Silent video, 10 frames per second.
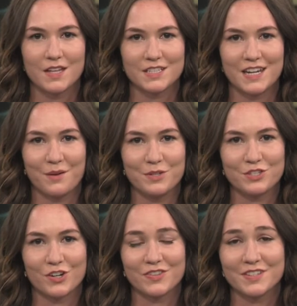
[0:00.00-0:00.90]
Today we
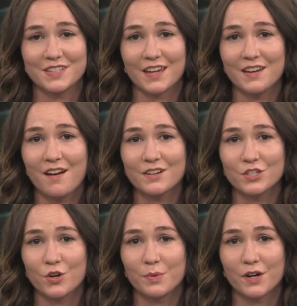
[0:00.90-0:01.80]
start the second
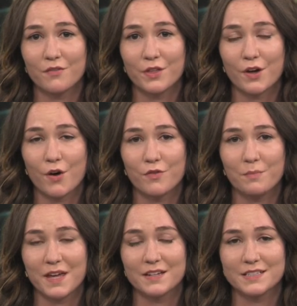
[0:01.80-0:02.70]
October of the
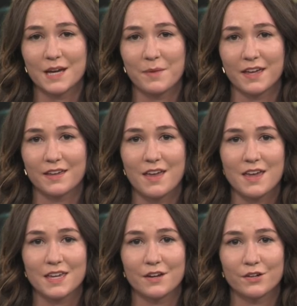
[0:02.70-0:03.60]
COVID pandemic.
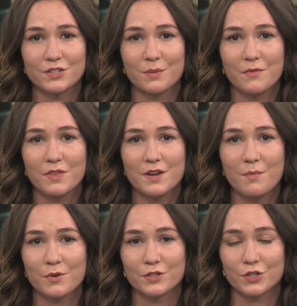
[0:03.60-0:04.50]
Here are some of the
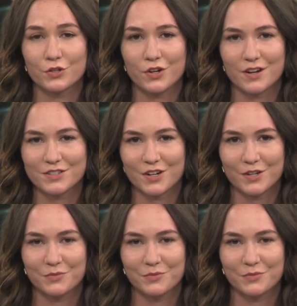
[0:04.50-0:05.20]
numbers across our